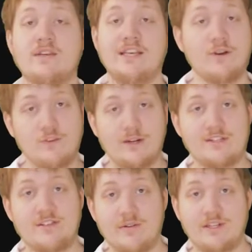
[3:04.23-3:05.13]
also had a
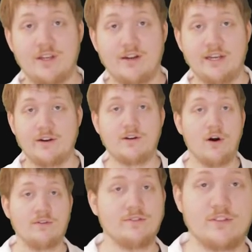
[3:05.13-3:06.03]
series on here
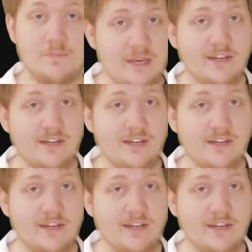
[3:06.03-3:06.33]
called Speed